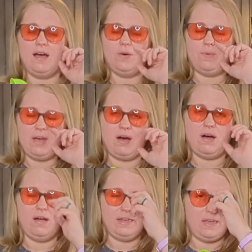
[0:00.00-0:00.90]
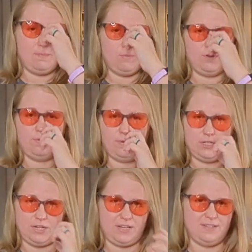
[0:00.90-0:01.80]
we all eat more than we
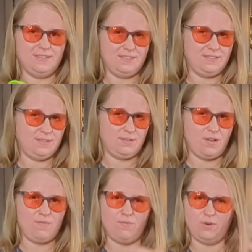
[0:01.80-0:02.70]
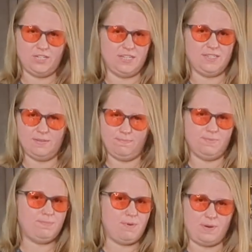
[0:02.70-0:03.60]
should if we're just
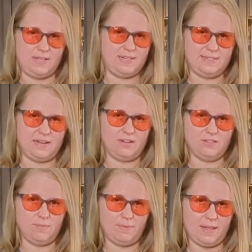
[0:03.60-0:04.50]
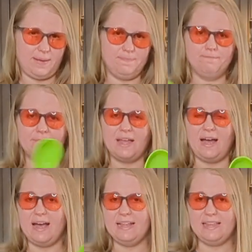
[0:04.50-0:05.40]
spooning things out onto a plate.
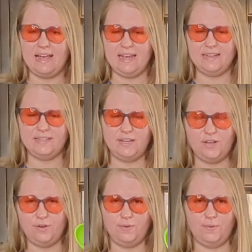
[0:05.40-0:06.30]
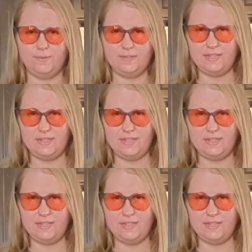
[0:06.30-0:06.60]
I like to use